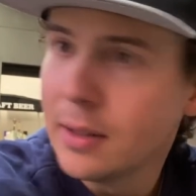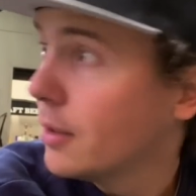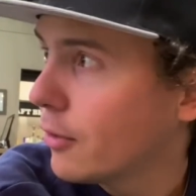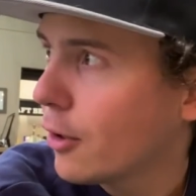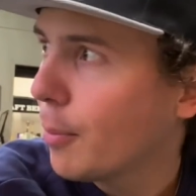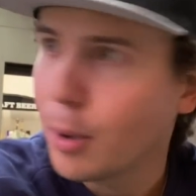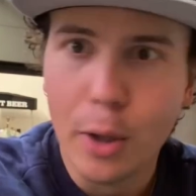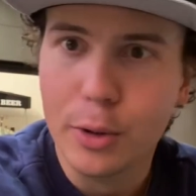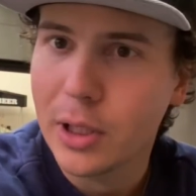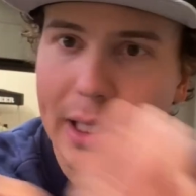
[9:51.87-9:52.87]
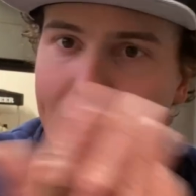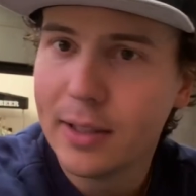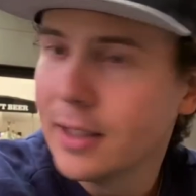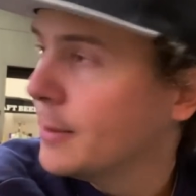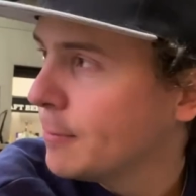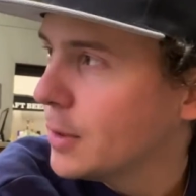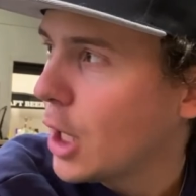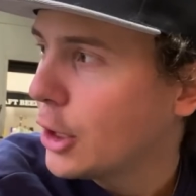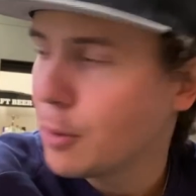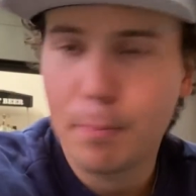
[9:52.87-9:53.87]
for approach, like
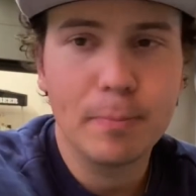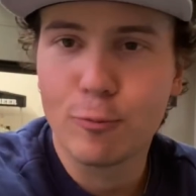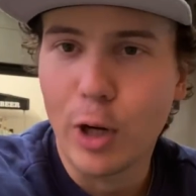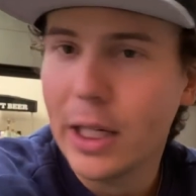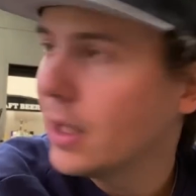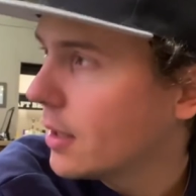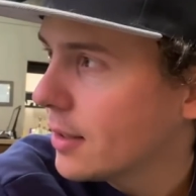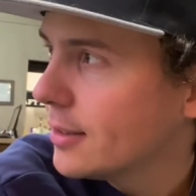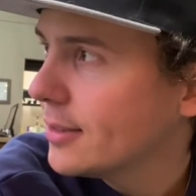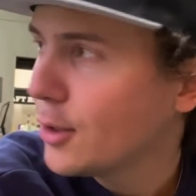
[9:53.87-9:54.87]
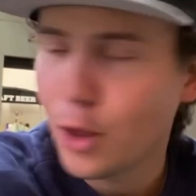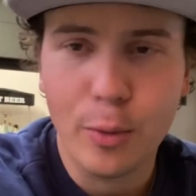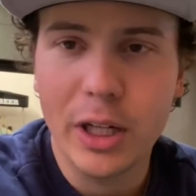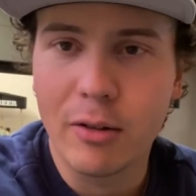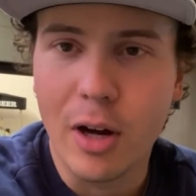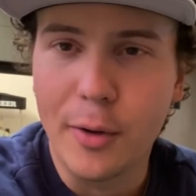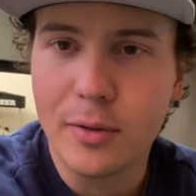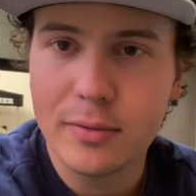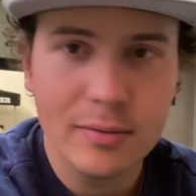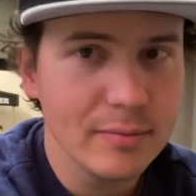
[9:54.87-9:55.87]
I just right here, three in a row,
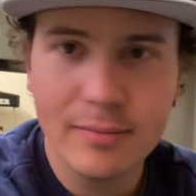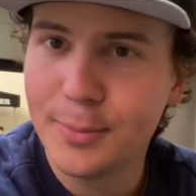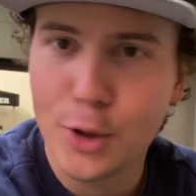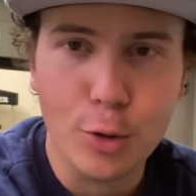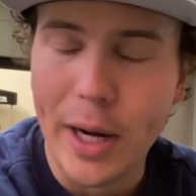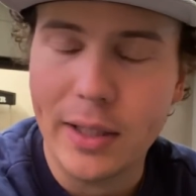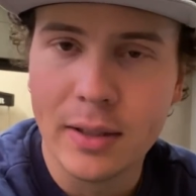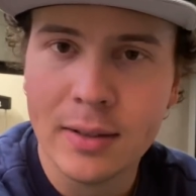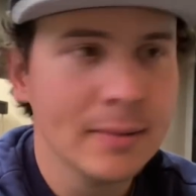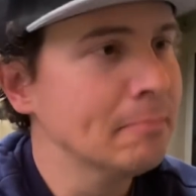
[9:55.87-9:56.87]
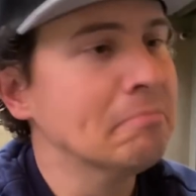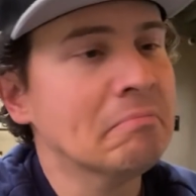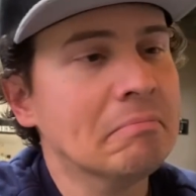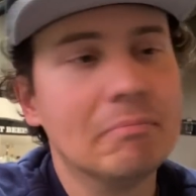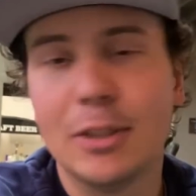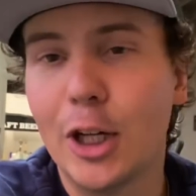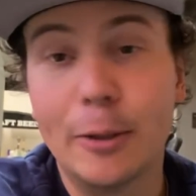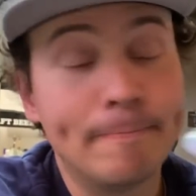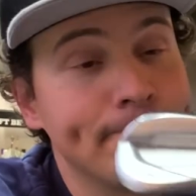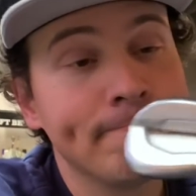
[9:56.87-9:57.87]
straight. So,
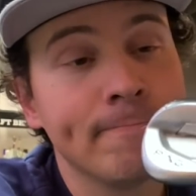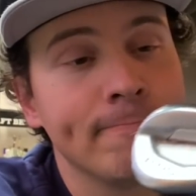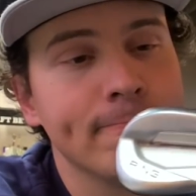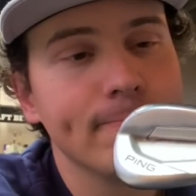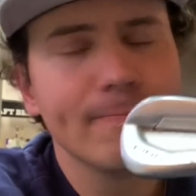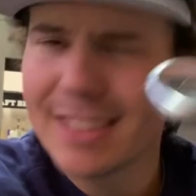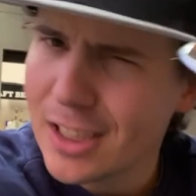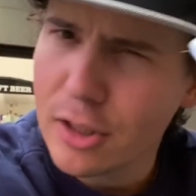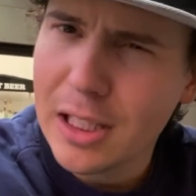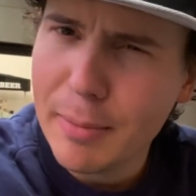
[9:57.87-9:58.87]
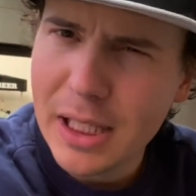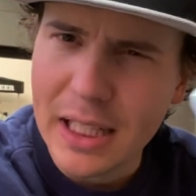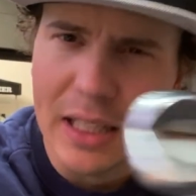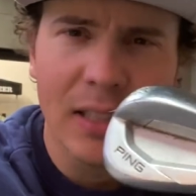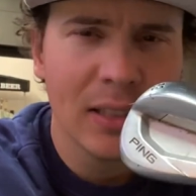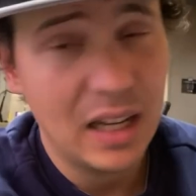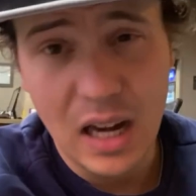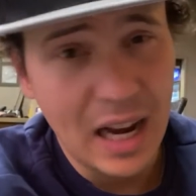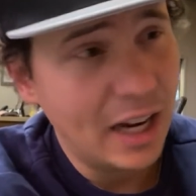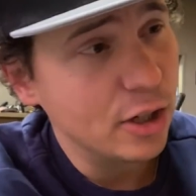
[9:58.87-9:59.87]
still TBD.
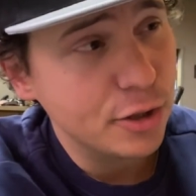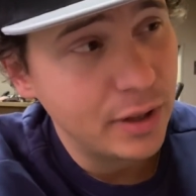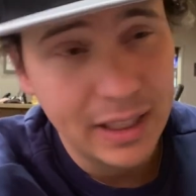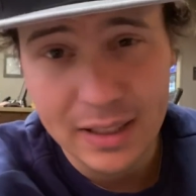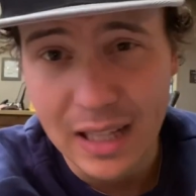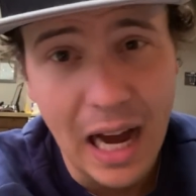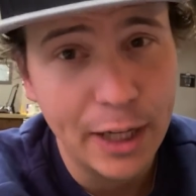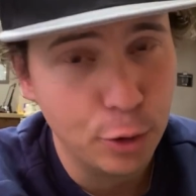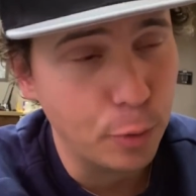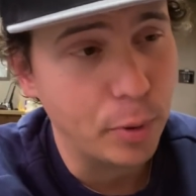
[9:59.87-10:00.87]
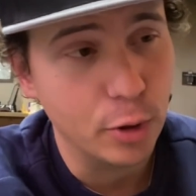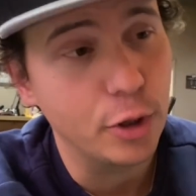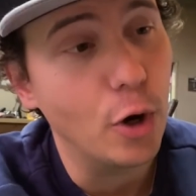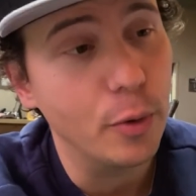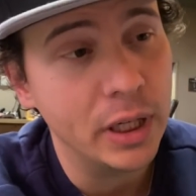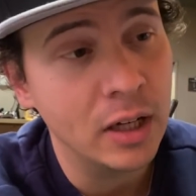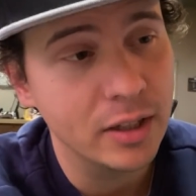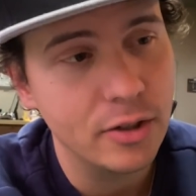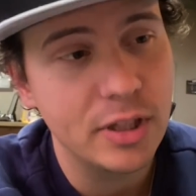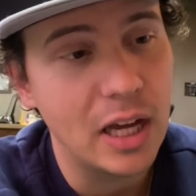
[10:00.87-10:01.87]
I also think the Hydropearl coating on
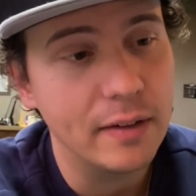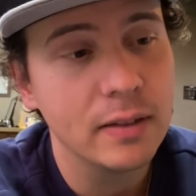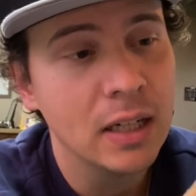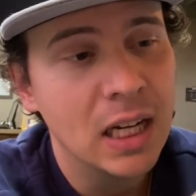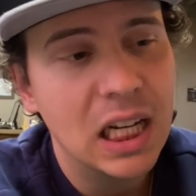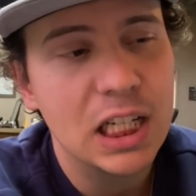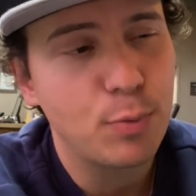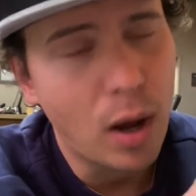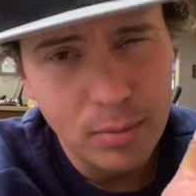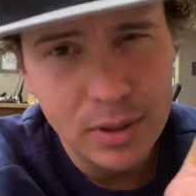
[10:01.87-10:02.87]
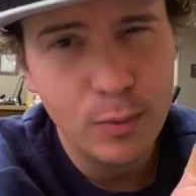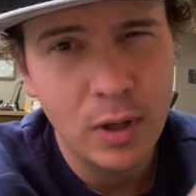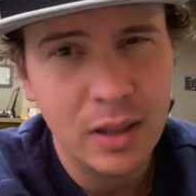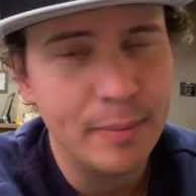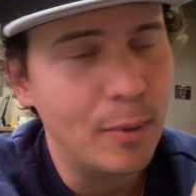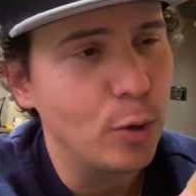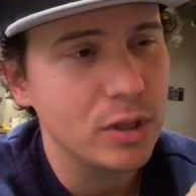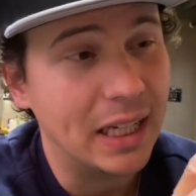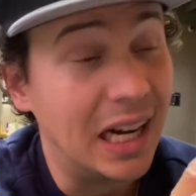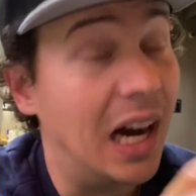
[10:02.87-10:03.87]
their stuff is probably one of the most
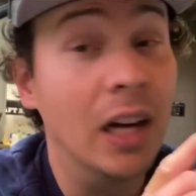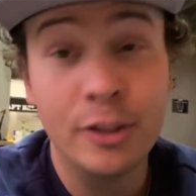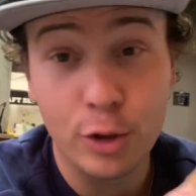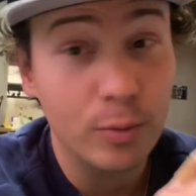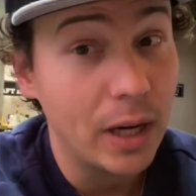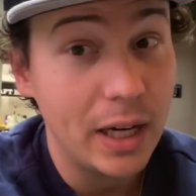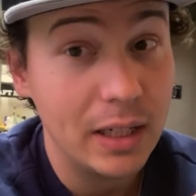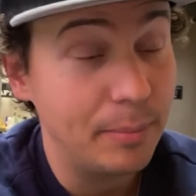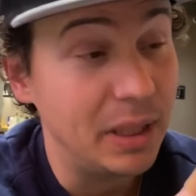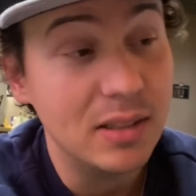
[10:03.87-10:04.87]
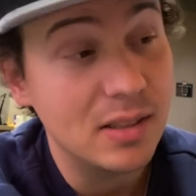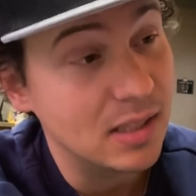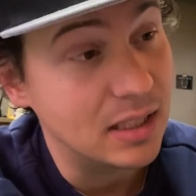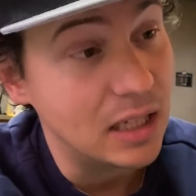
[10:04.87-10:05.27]
like underrated pieces of